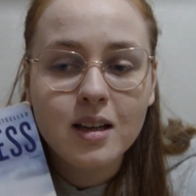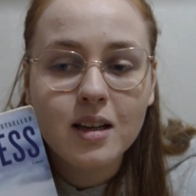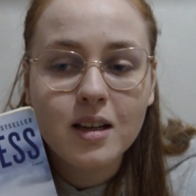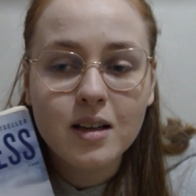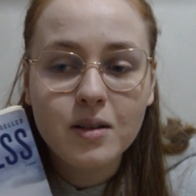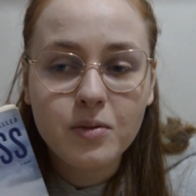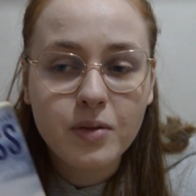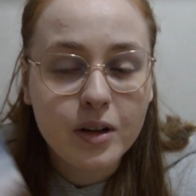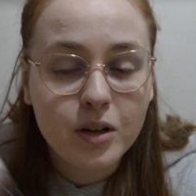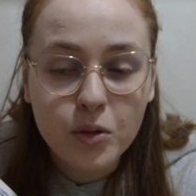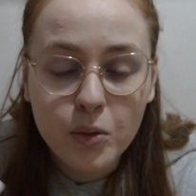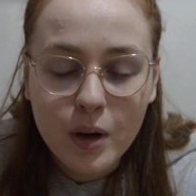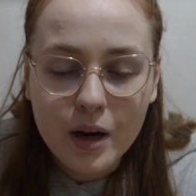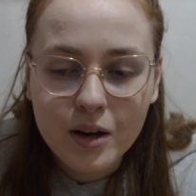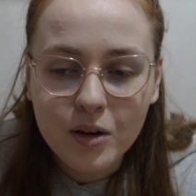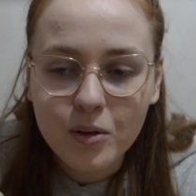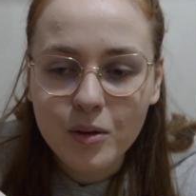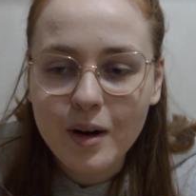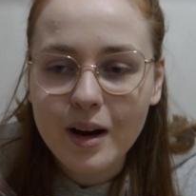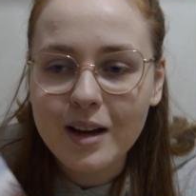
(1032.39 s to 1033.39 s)
if I knew how
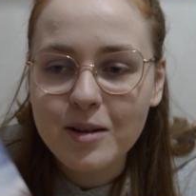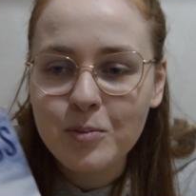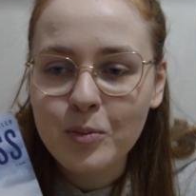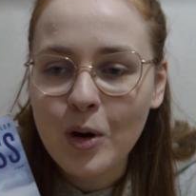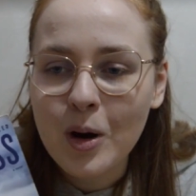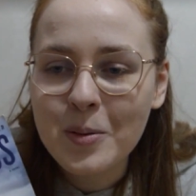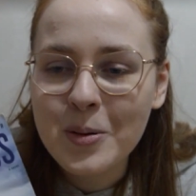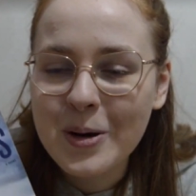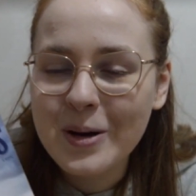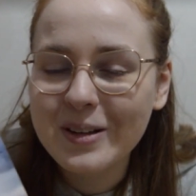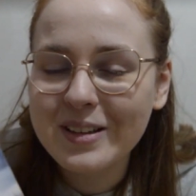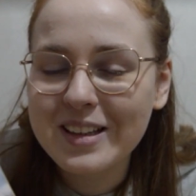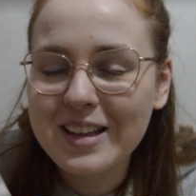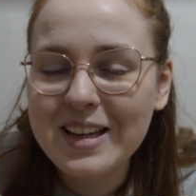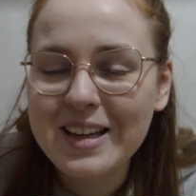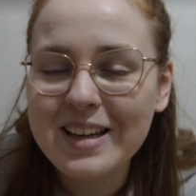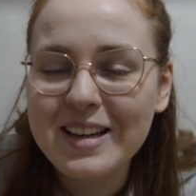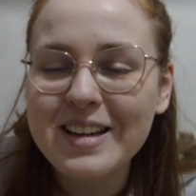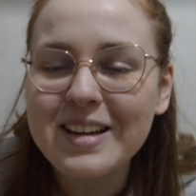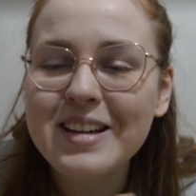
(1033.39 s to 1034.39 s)
to write
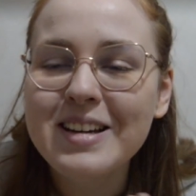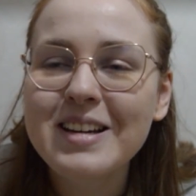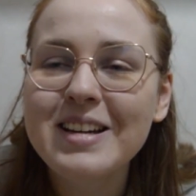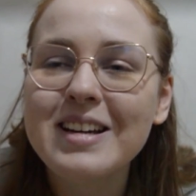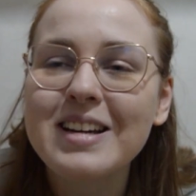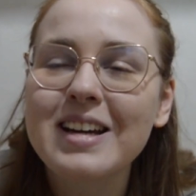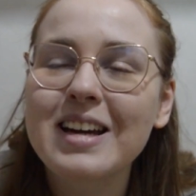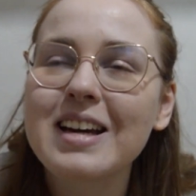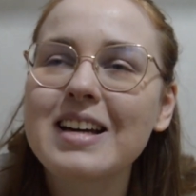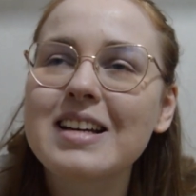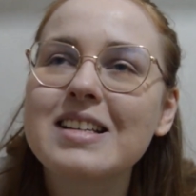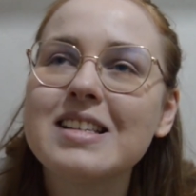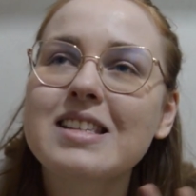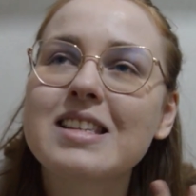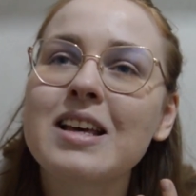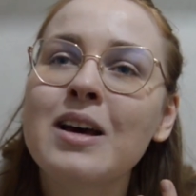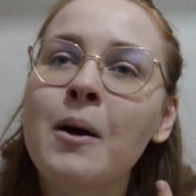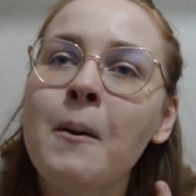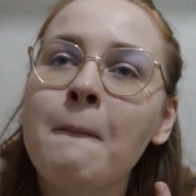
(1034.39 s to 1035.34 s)
properly, because